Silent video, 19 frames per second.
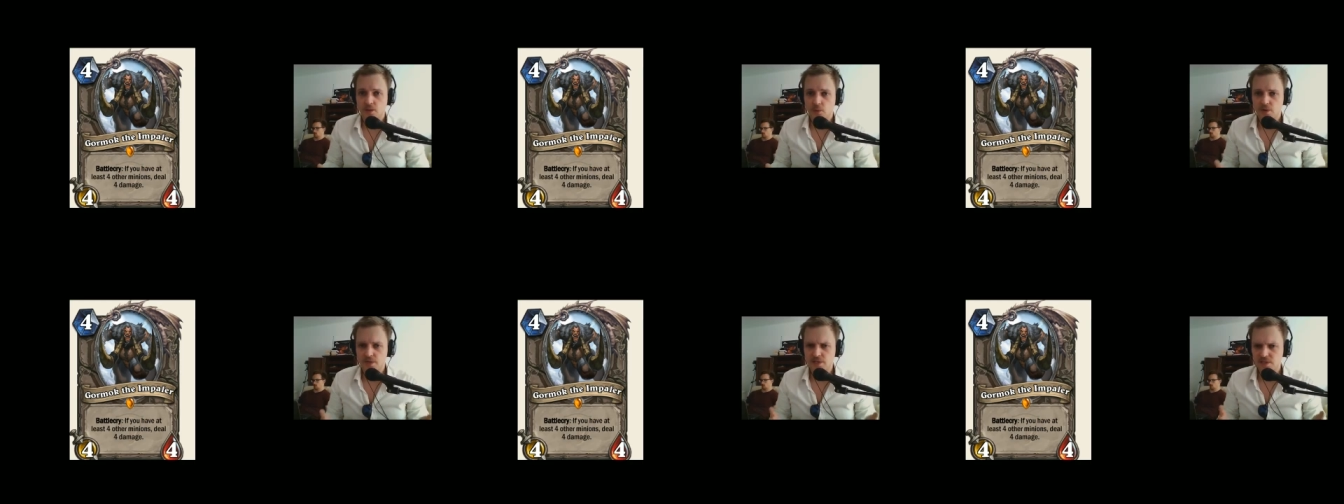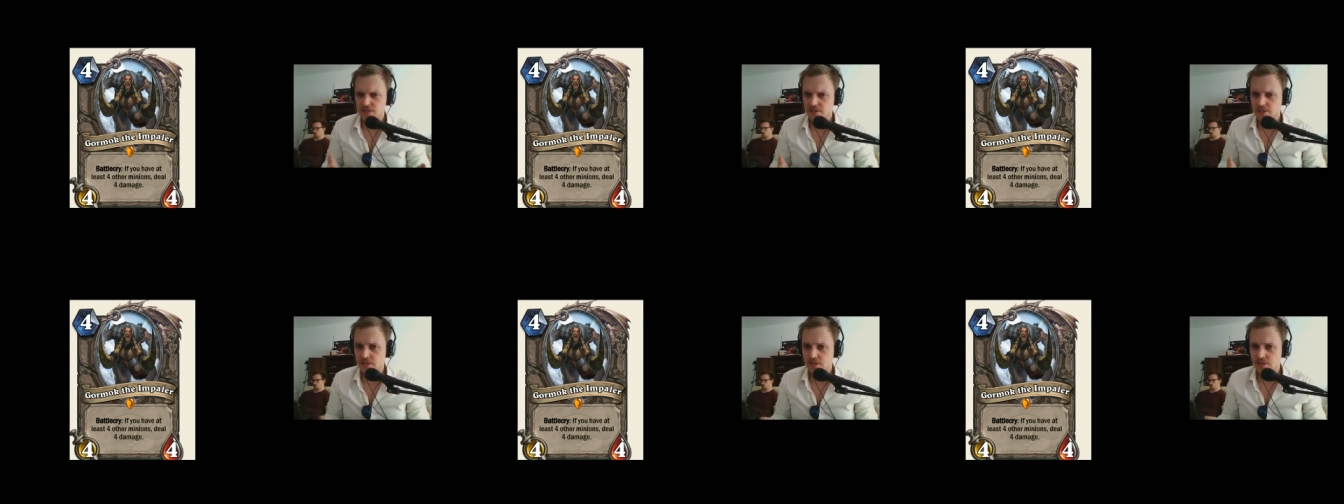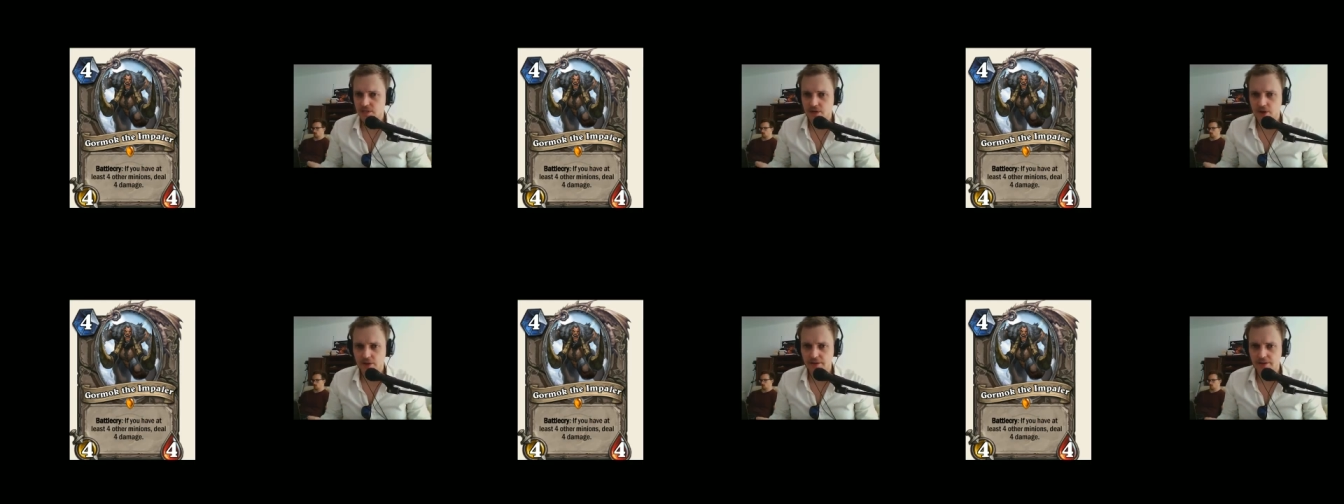which
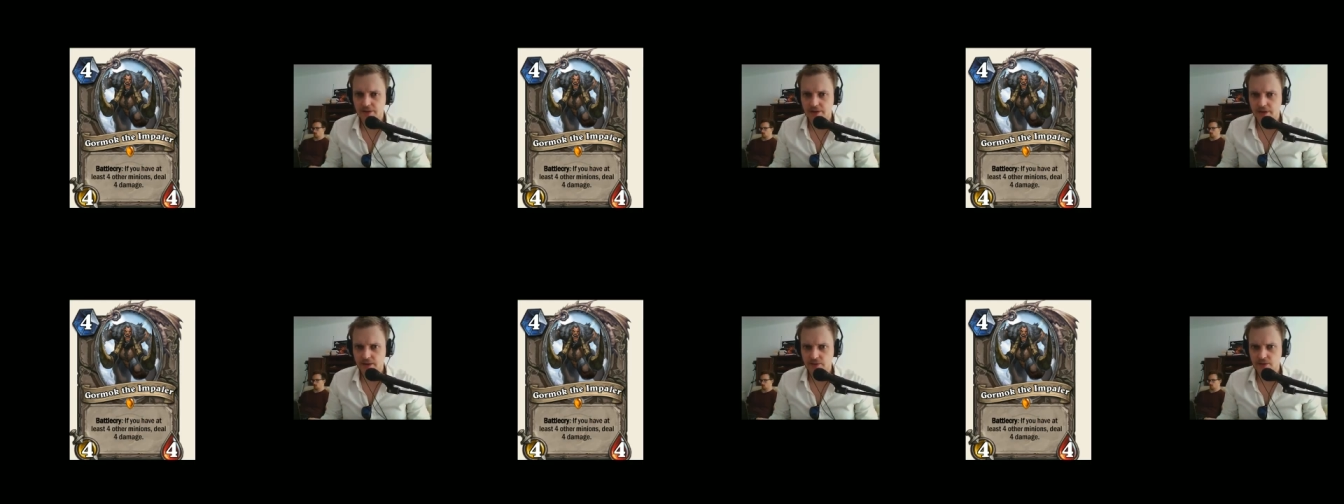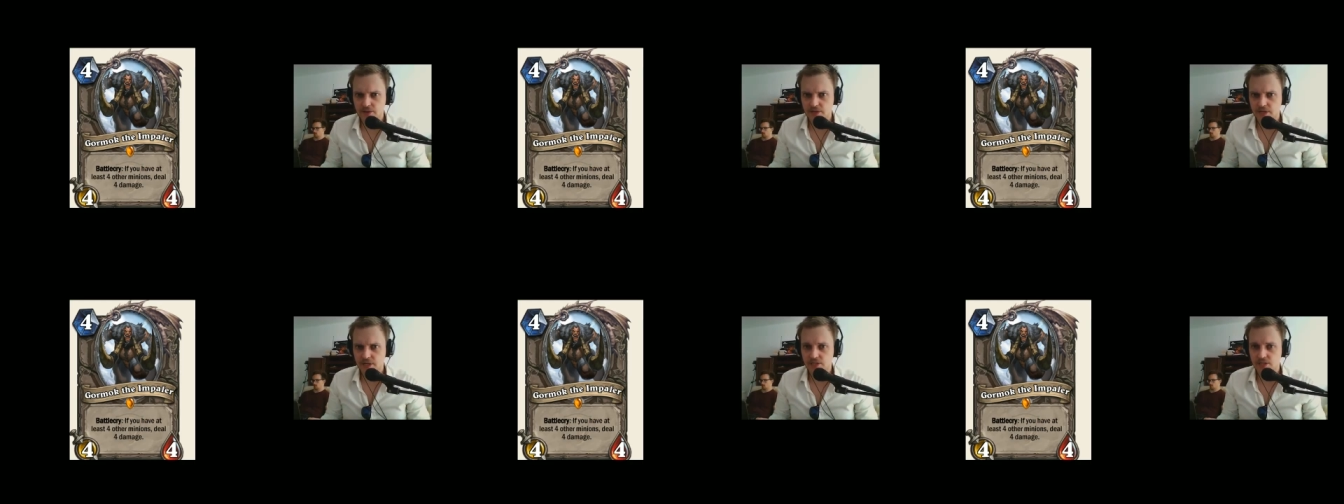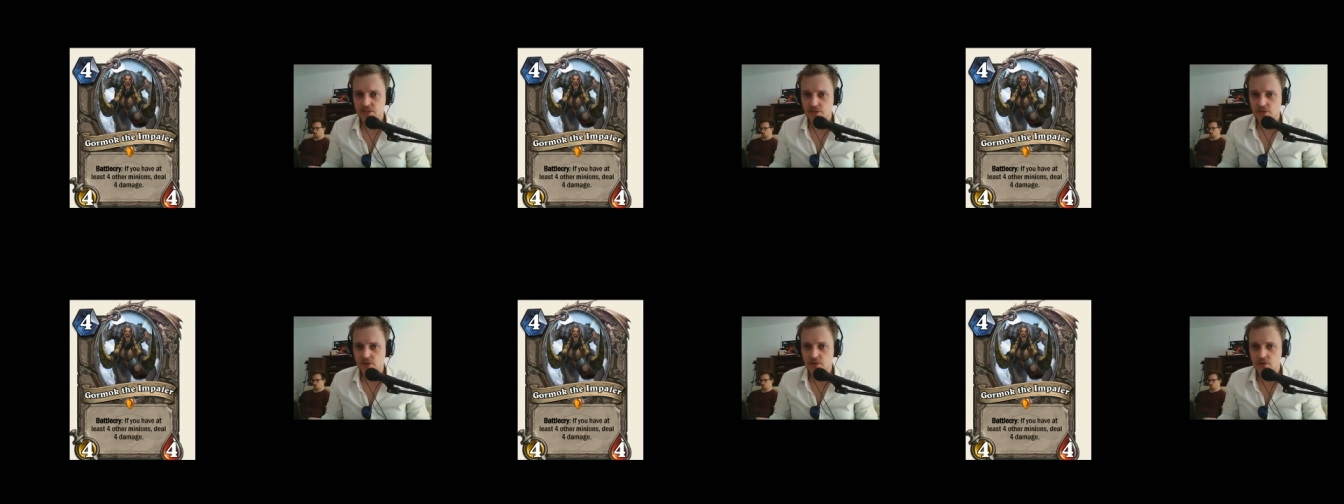the other aggro
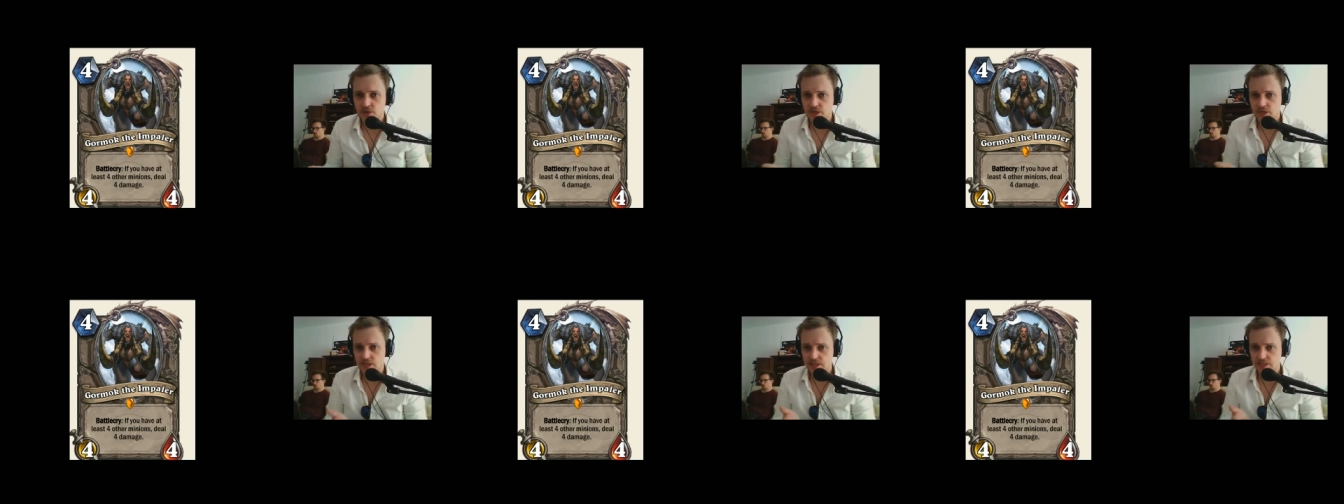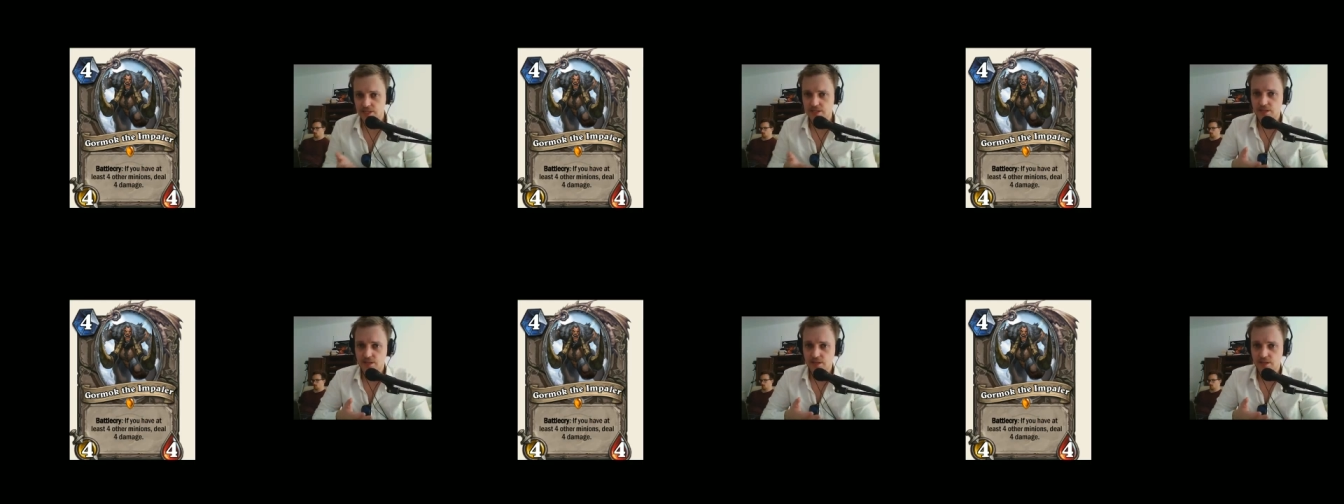decks don't, is